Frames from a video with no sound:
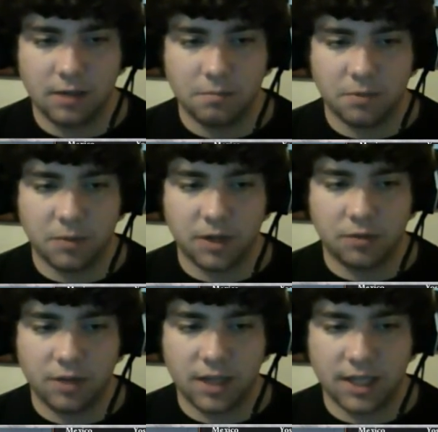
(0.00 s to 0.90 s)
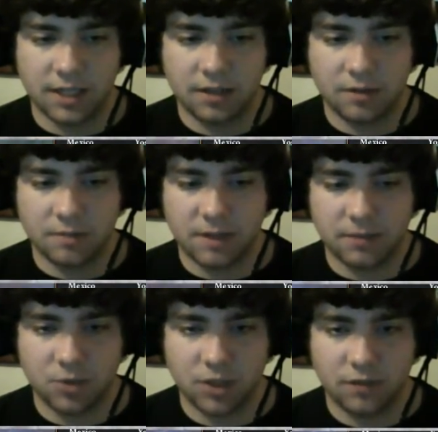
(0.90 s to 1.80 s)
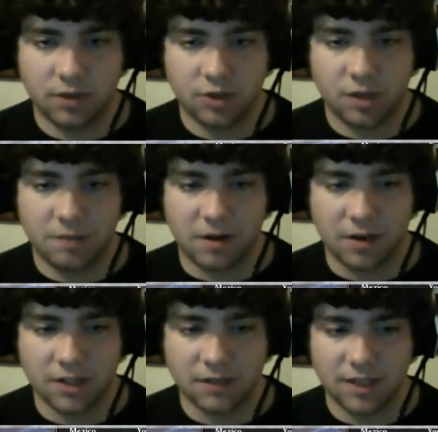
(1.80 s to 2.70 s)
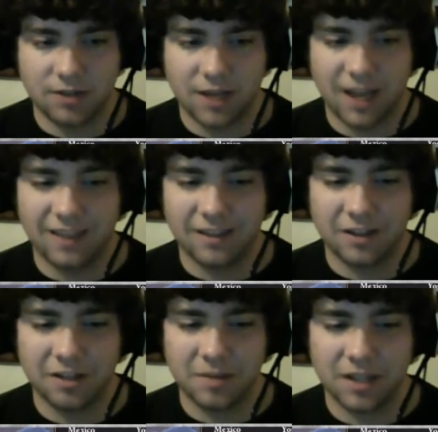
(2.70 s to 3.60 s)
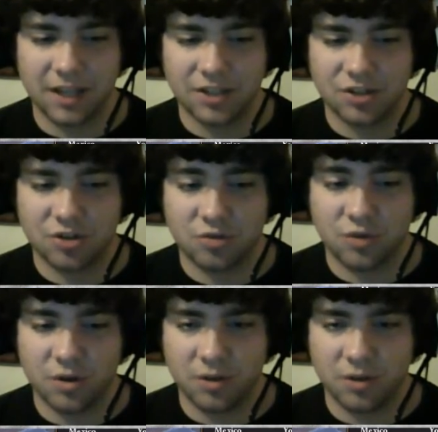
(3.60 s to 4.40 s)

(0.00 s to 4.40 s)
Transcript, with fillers: But what I'd really like to do is make them transfer their trade power, because if they do that, then they're going to be, like, screwed.